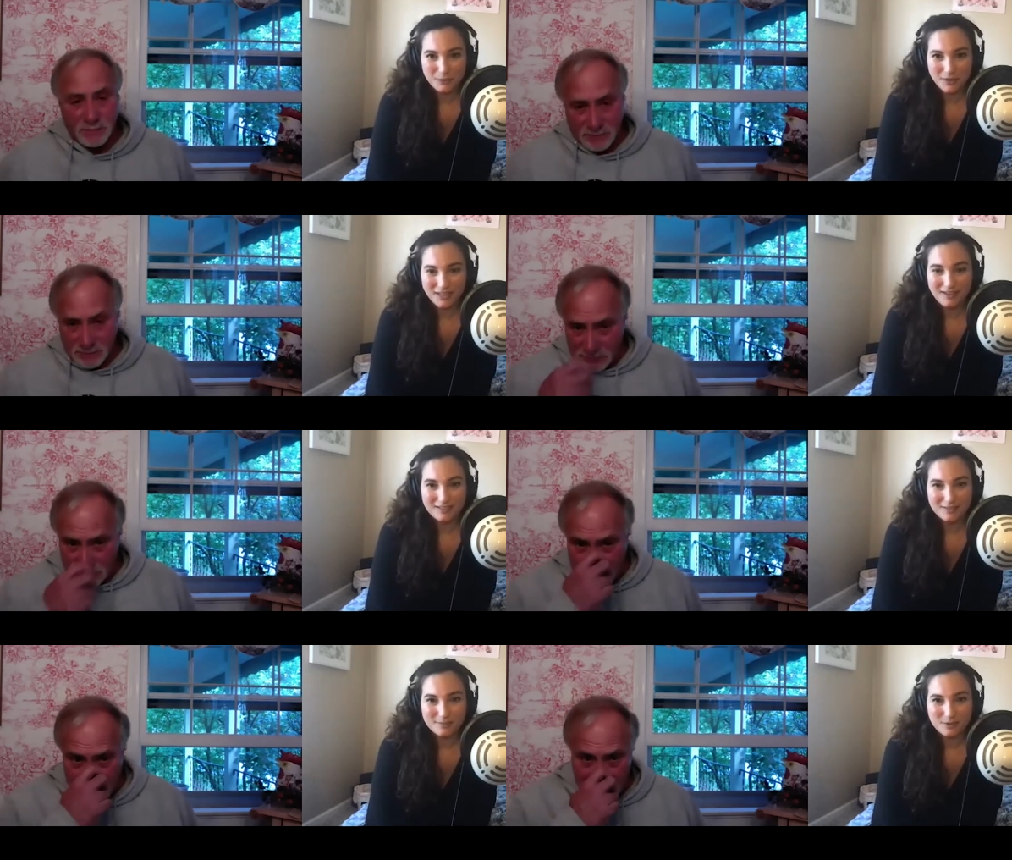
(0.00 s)
Speaker 1: working on
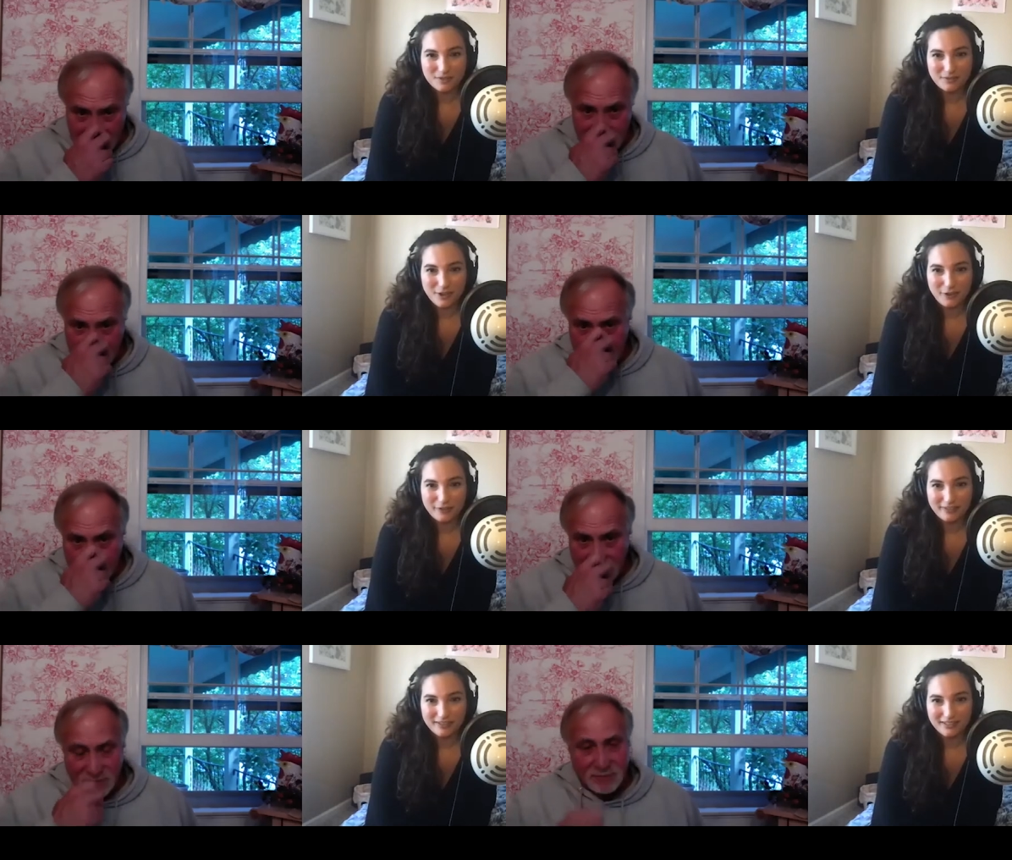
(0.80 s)
some sort of
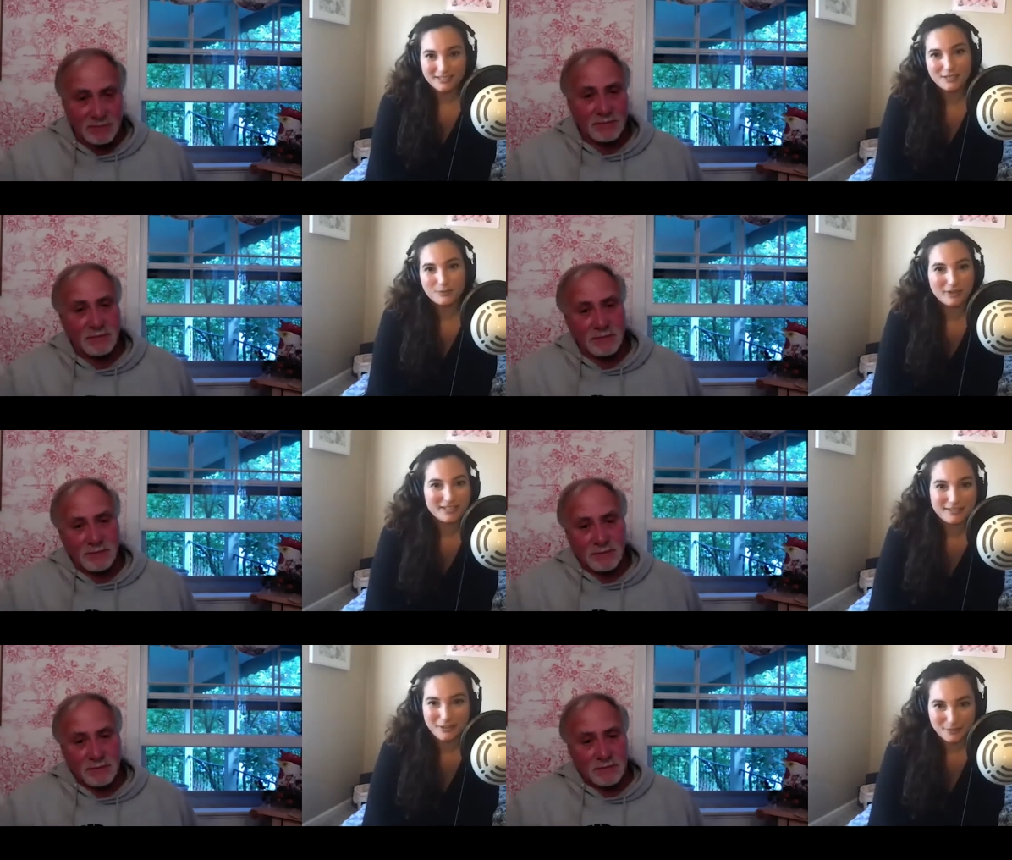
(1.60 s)
COVID, because he's written,
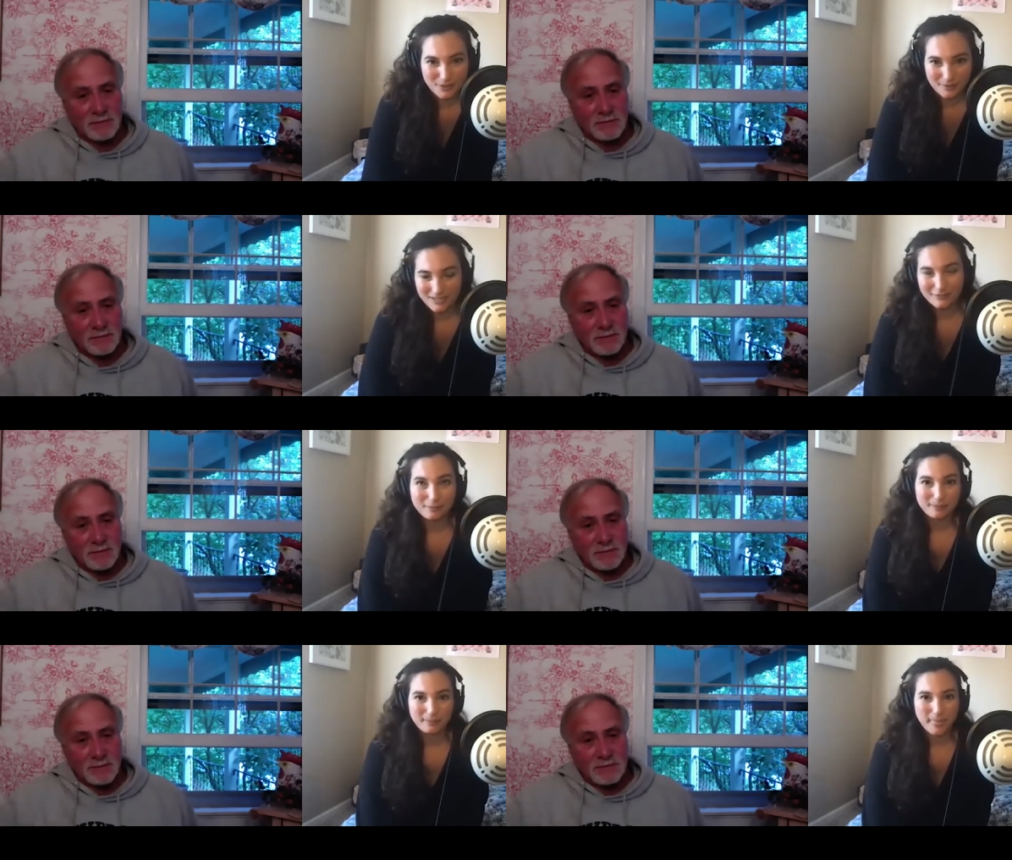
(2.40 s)
you know, so many different,
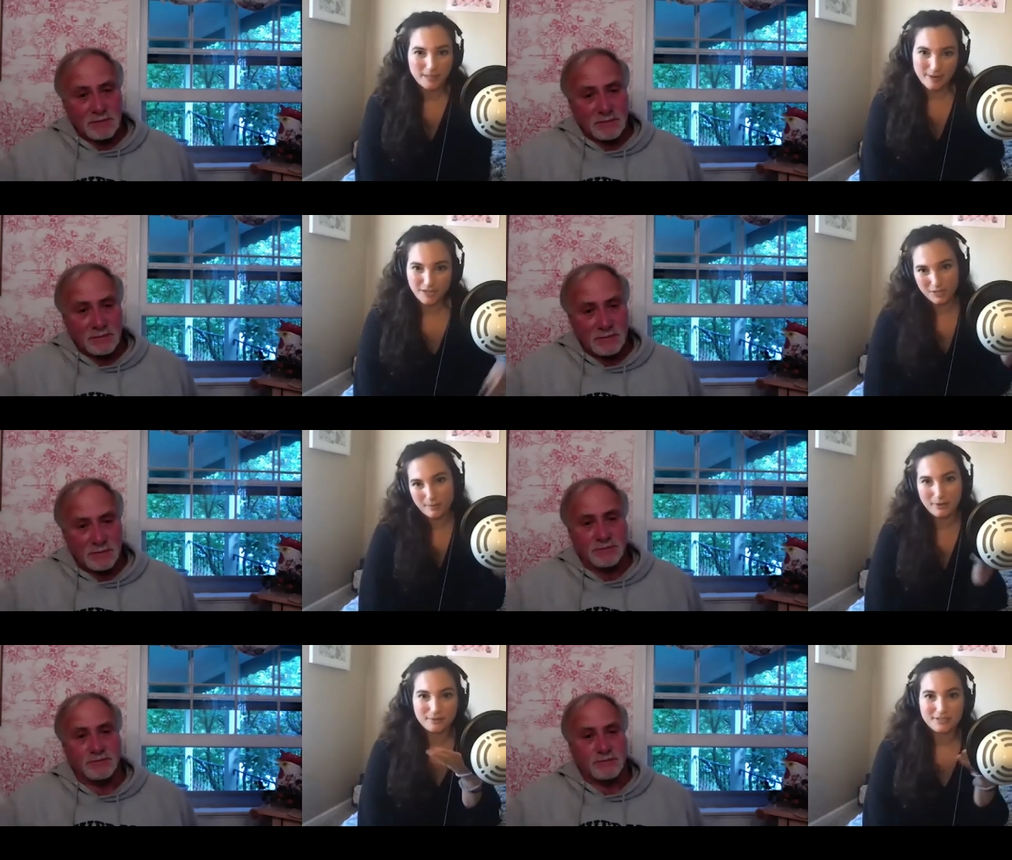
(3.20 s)
especially
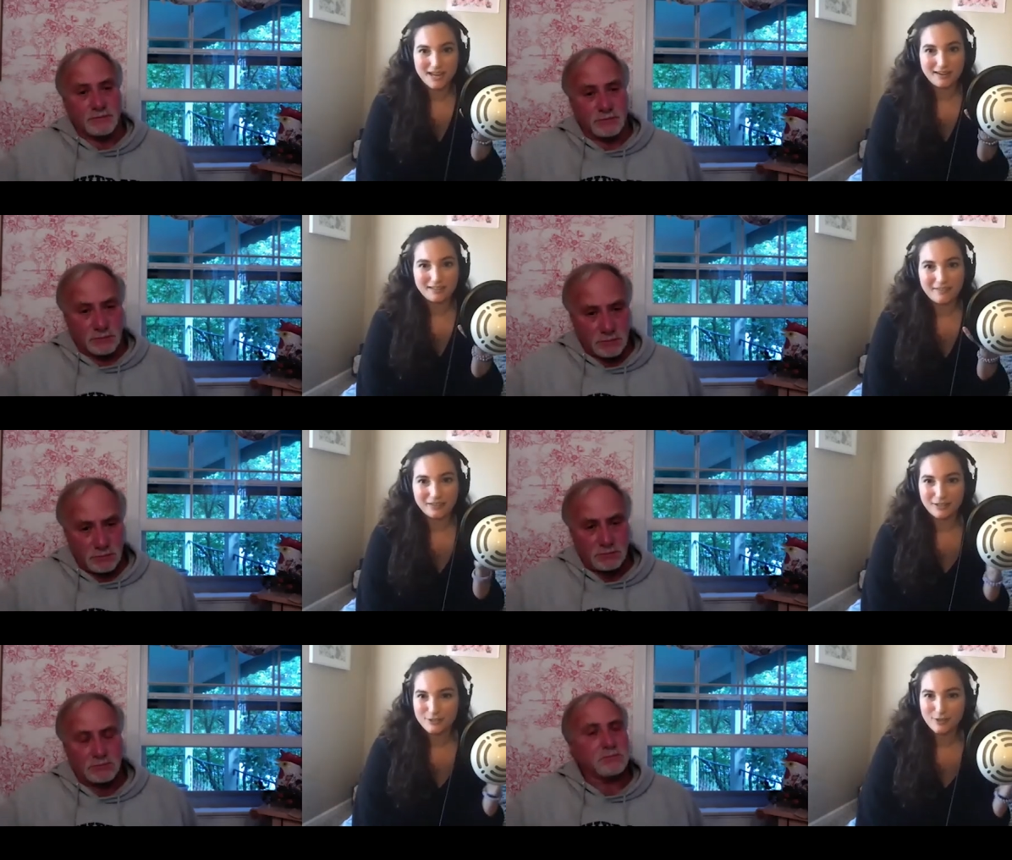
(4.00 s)
post nine eleven,
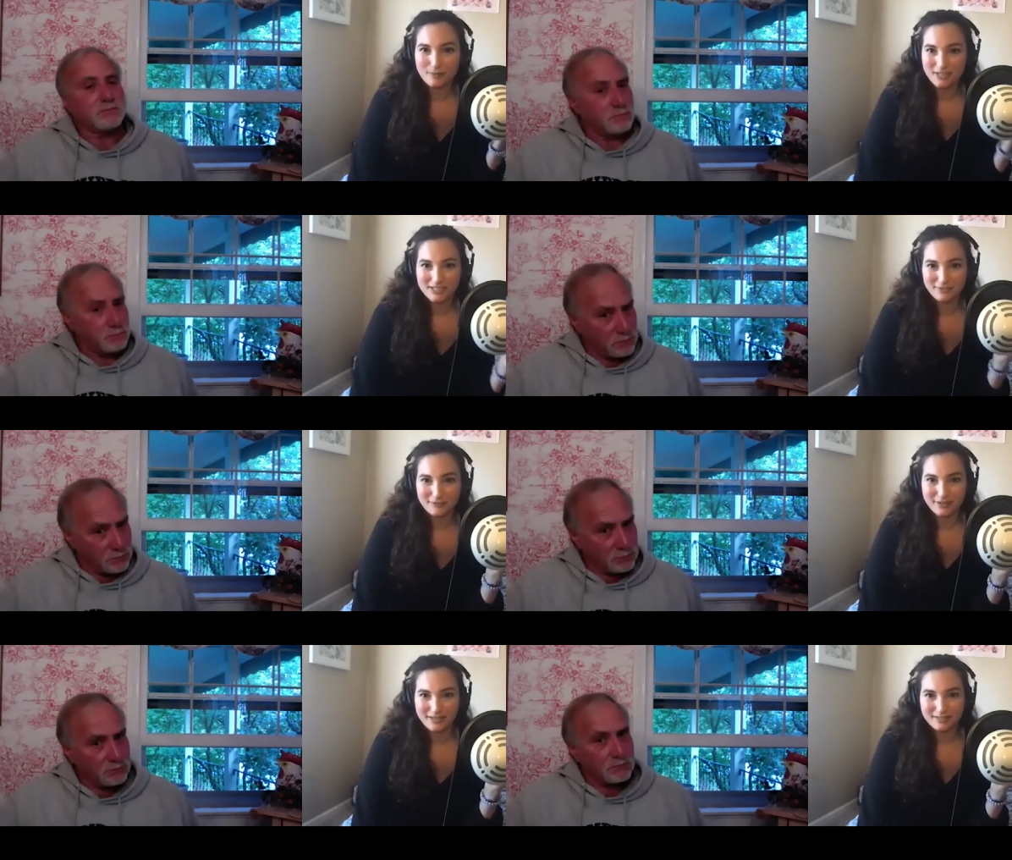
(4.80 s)
like so many
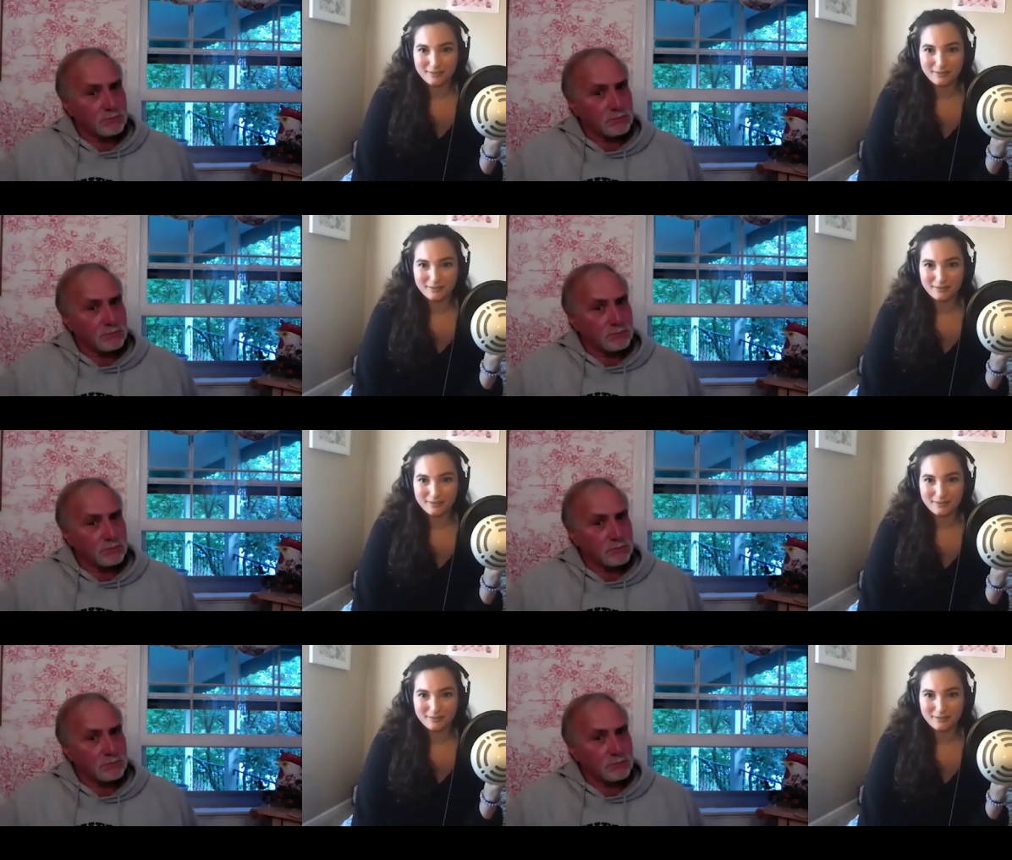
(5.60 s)
different